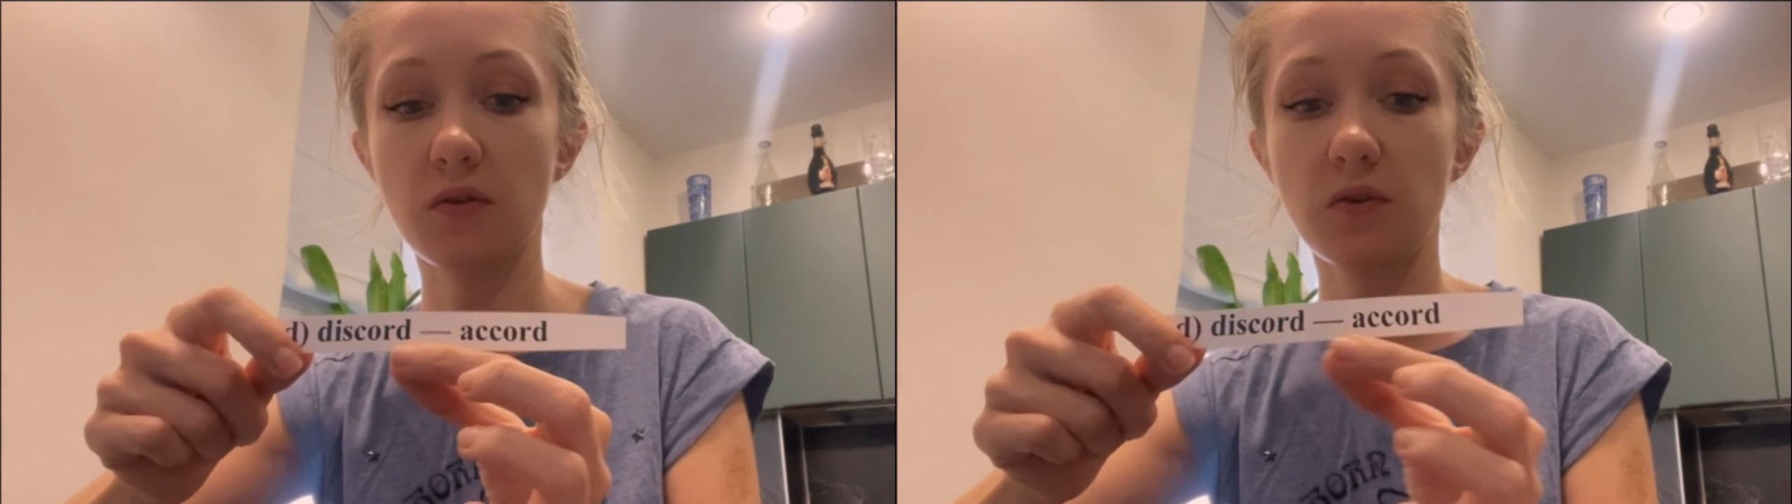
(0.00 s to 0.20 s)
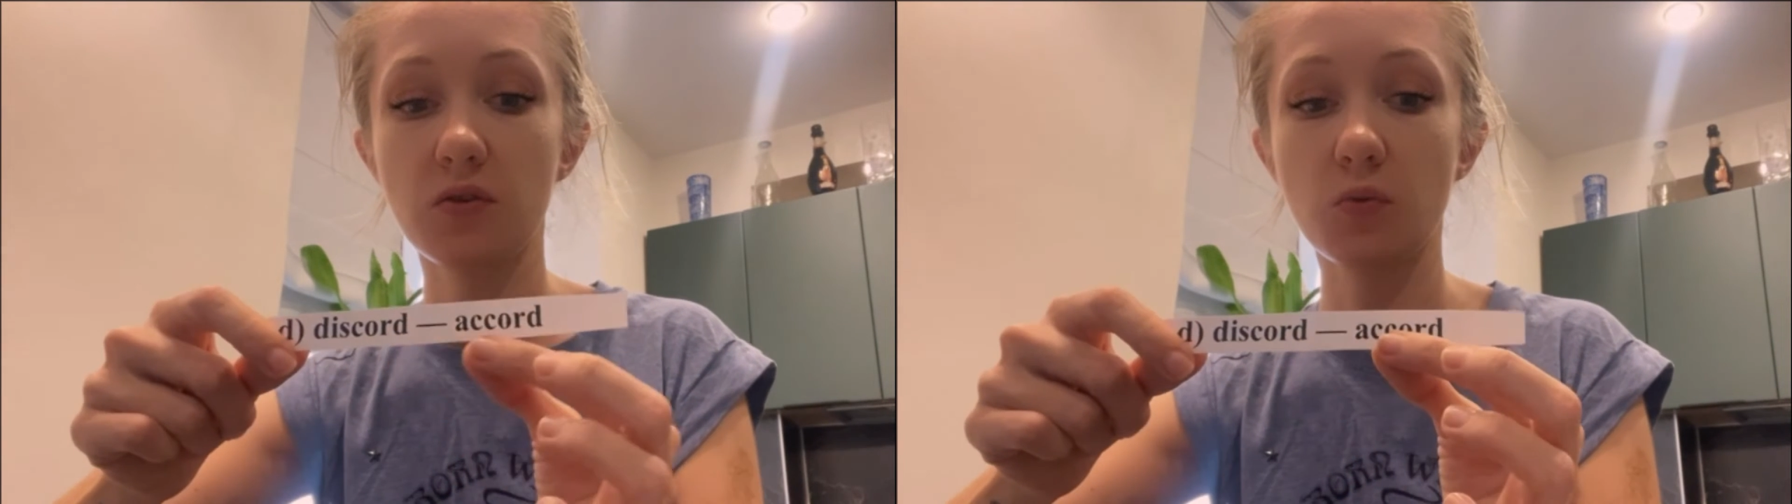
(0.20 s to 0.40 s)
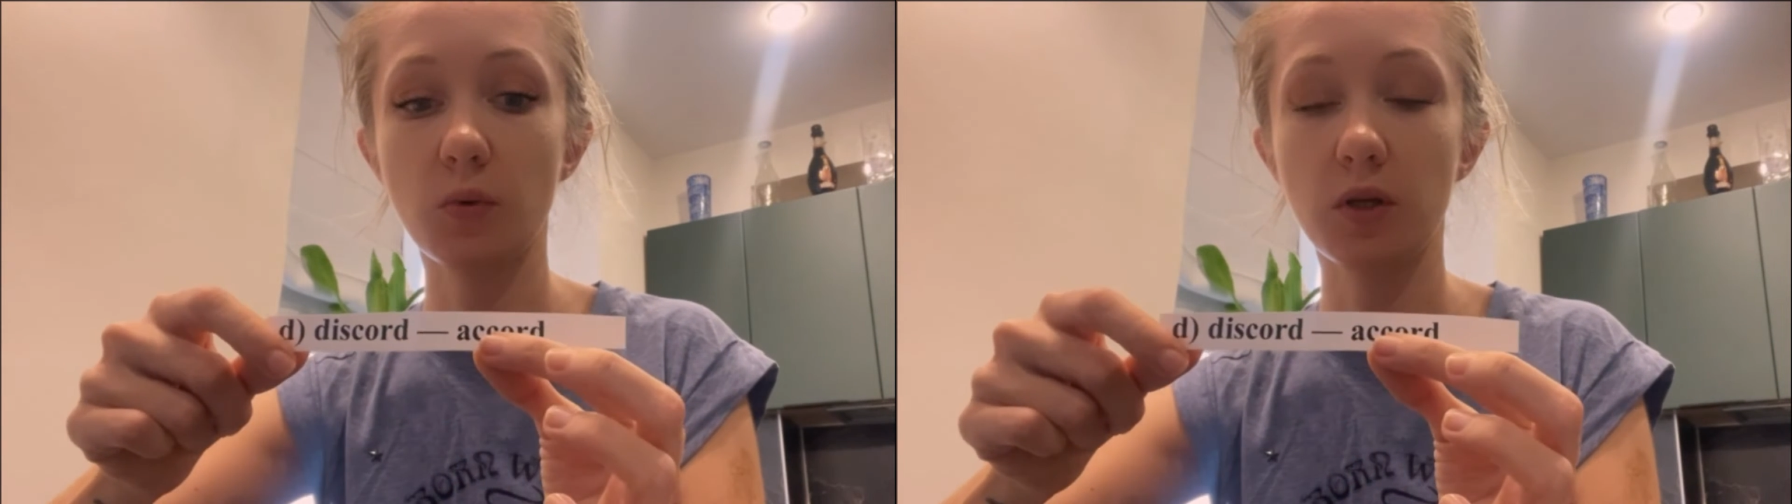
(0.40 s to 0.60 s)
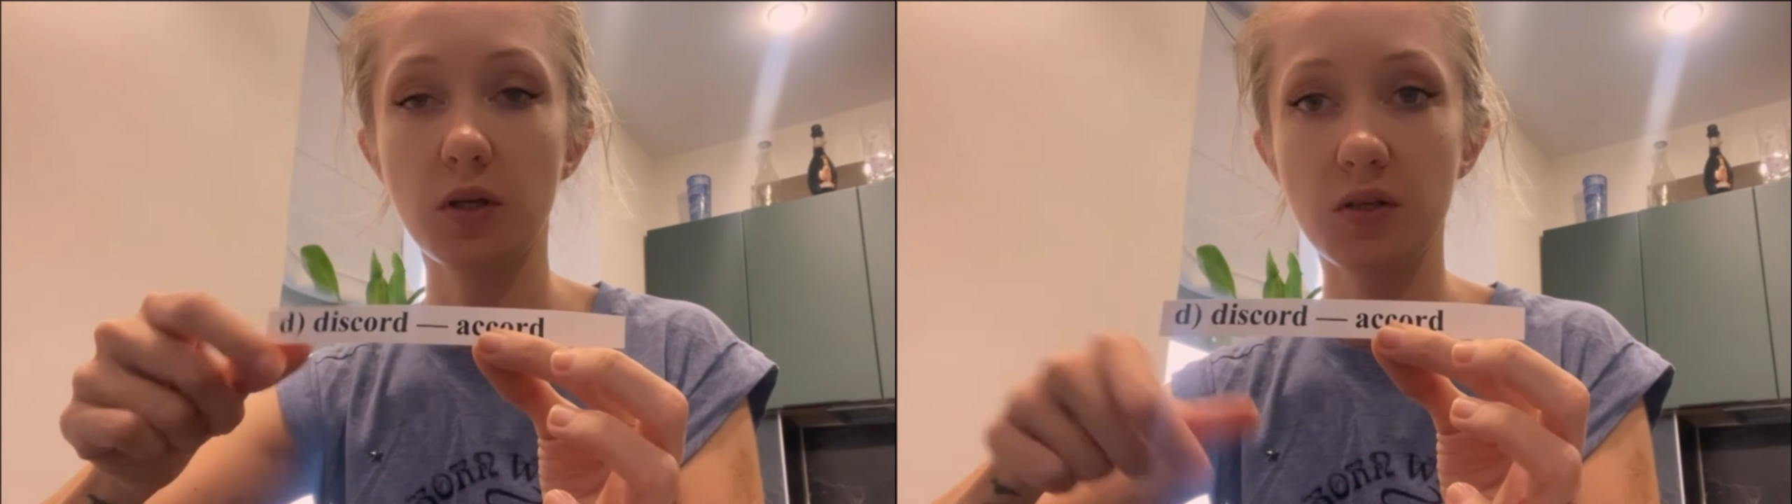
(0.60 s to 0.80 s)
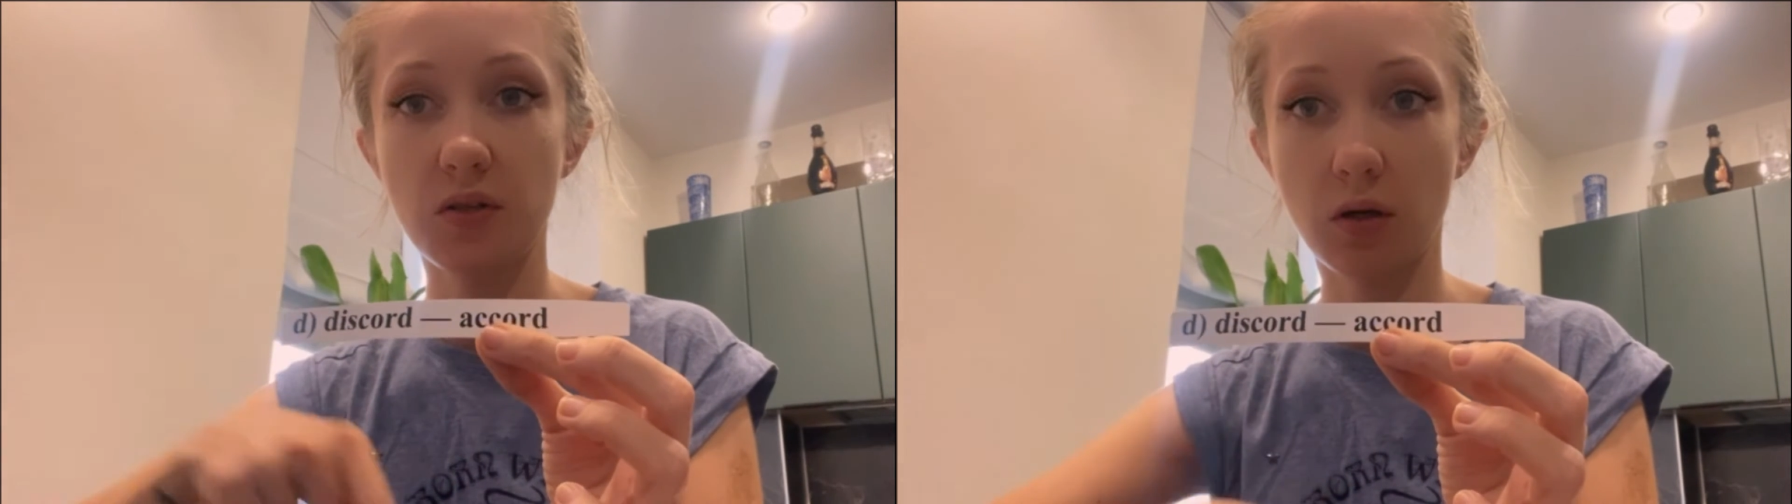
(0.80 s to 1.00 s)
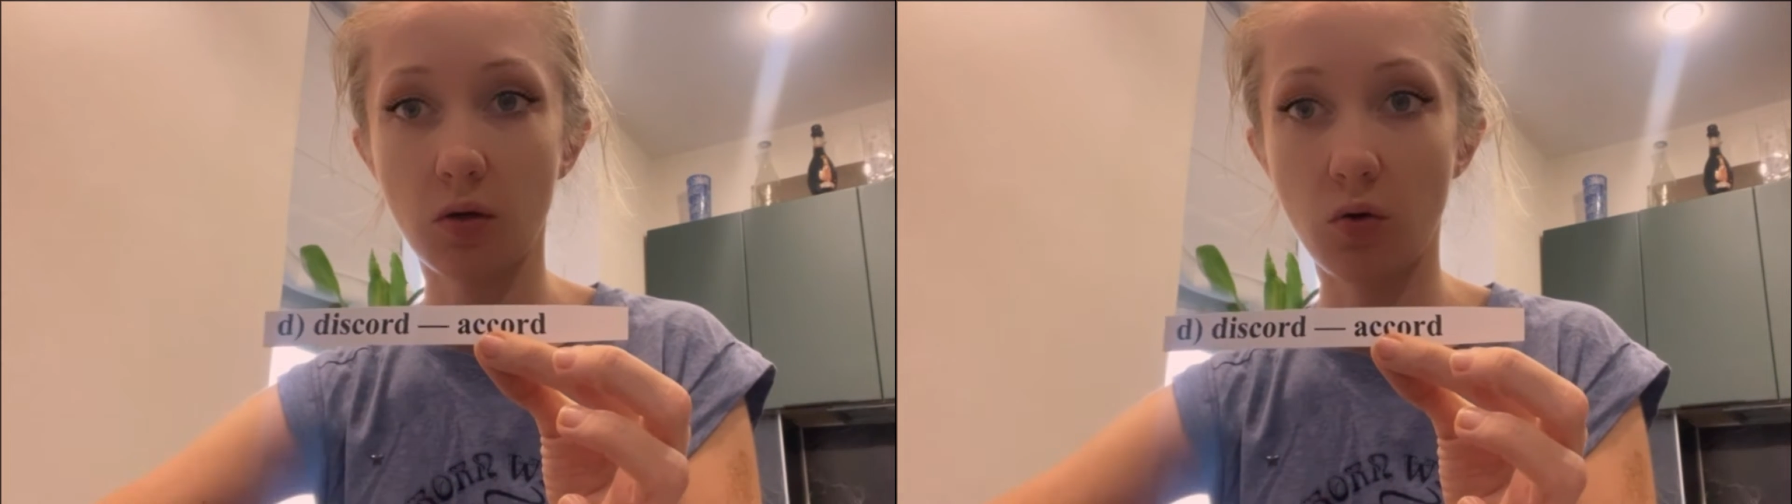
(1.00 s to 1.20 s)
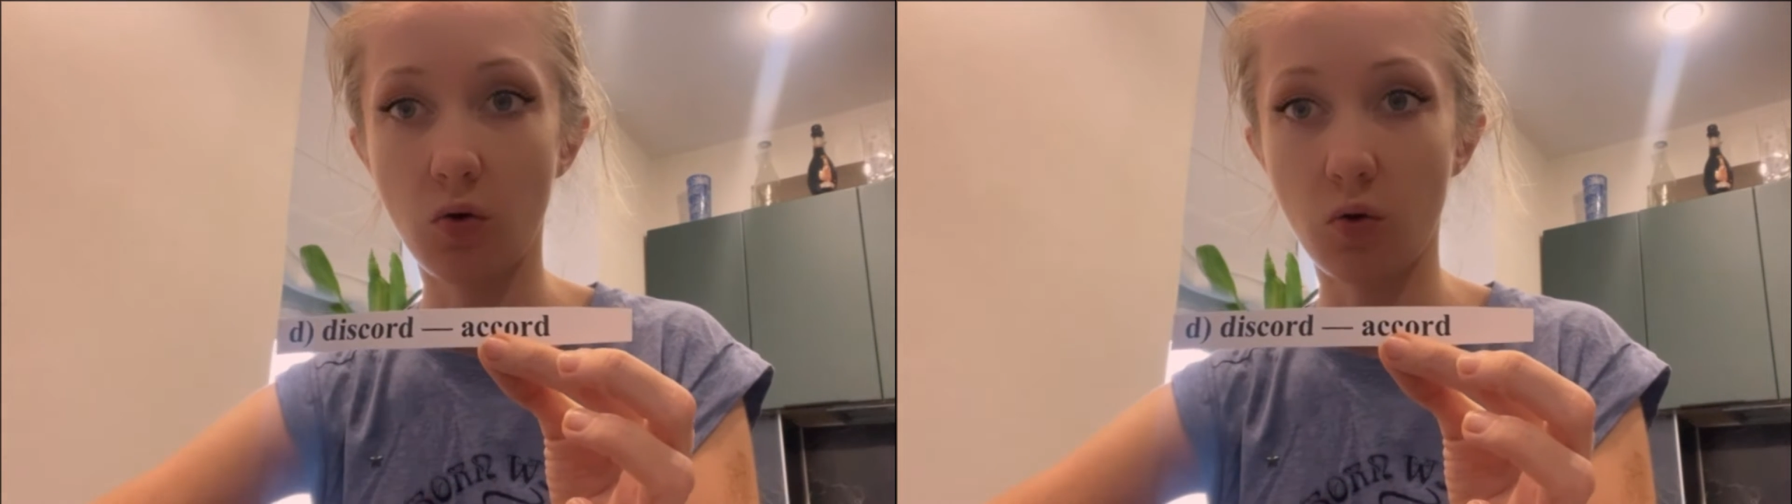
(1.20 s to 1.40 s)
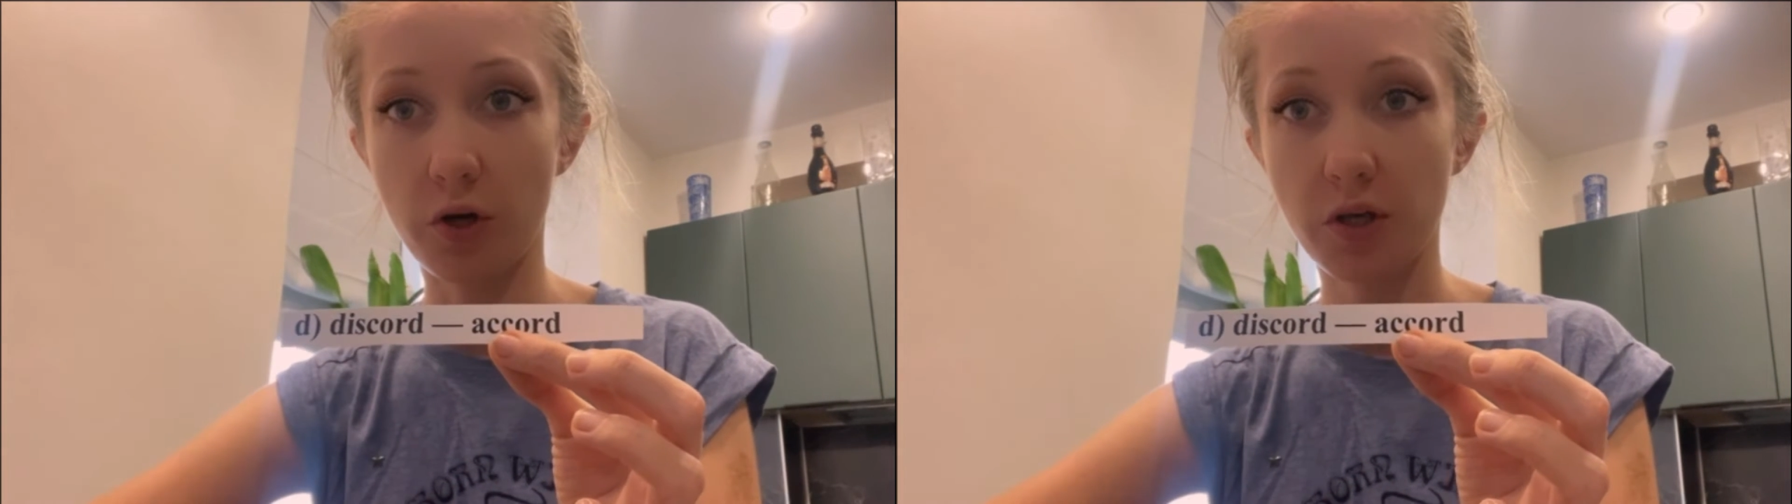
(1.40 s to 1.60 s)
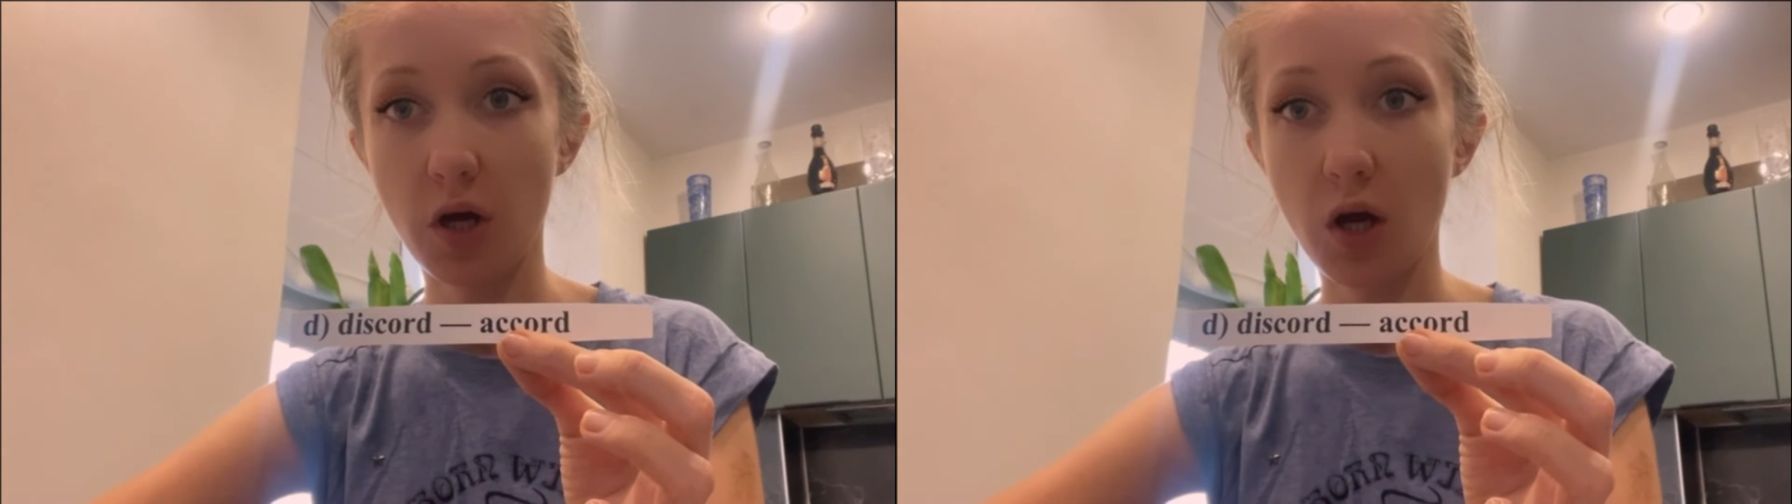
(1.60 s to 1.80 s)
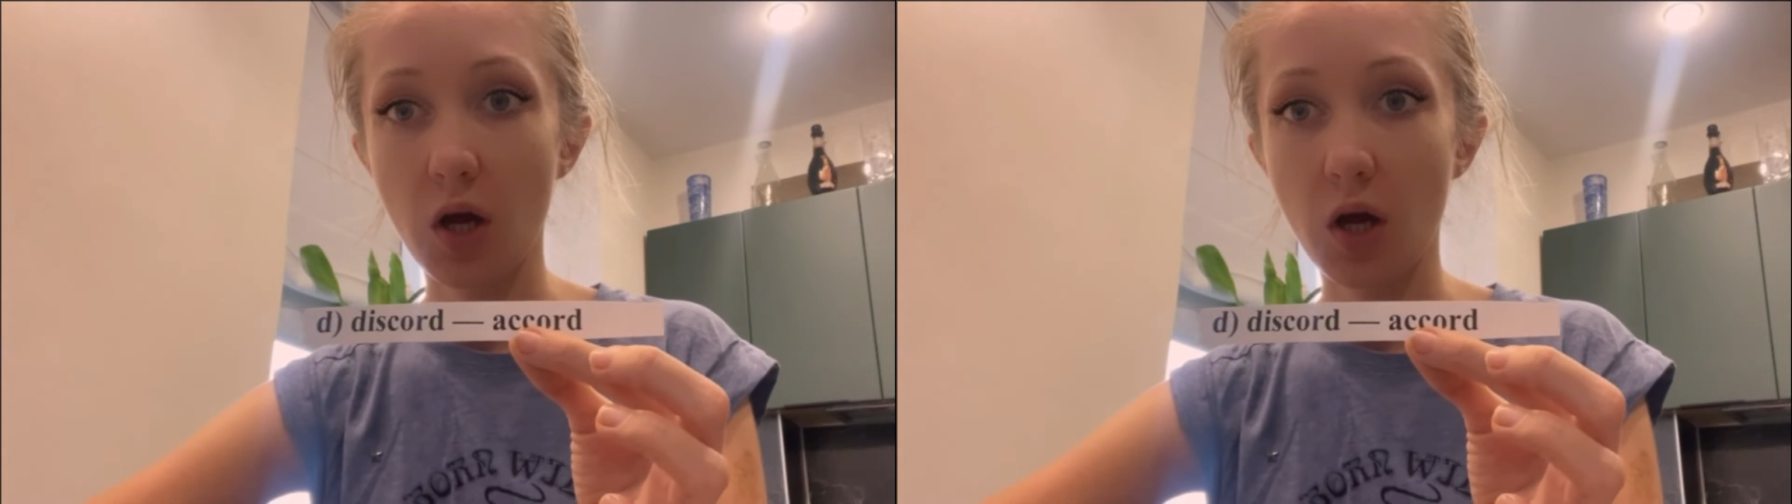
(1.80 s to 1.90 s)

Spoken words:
this one is accord.